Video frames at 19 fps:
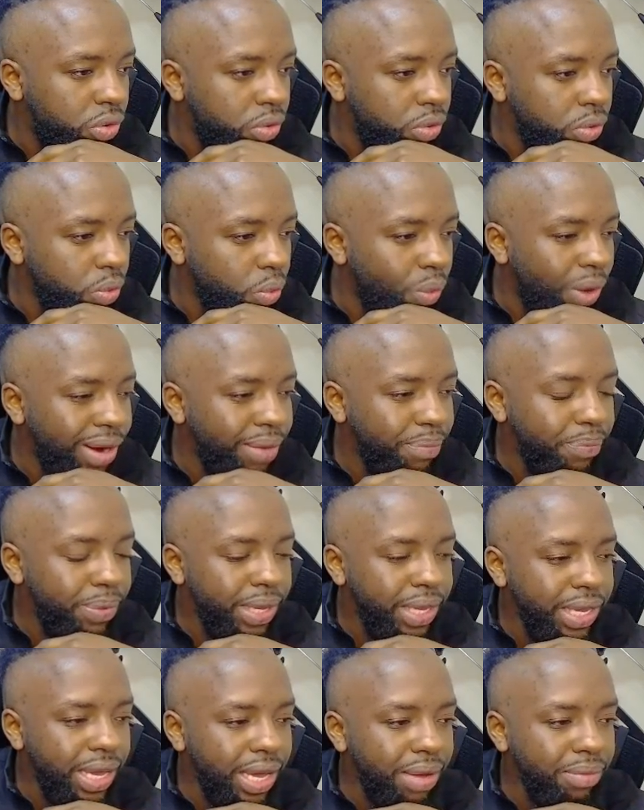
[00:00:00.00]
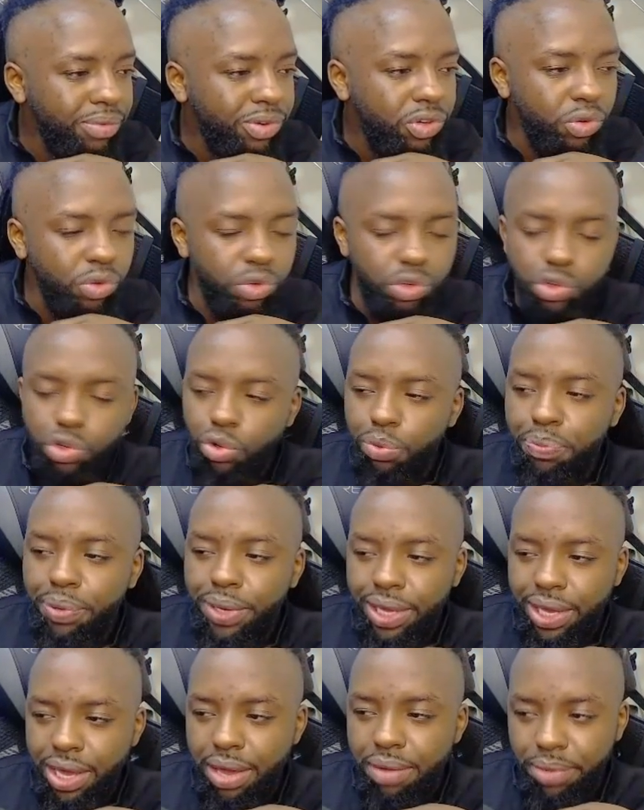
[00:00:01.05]
1 p.m. to 2
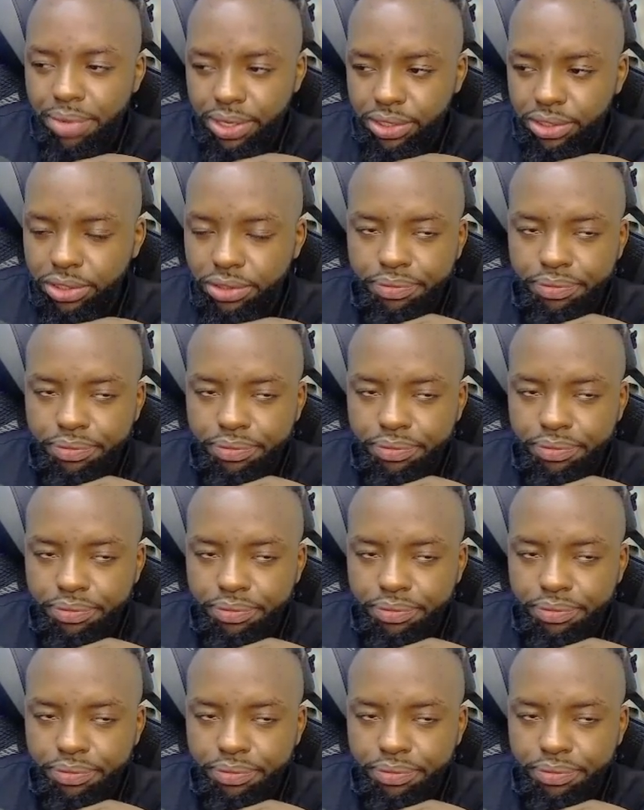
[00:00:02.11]
p.m. ish,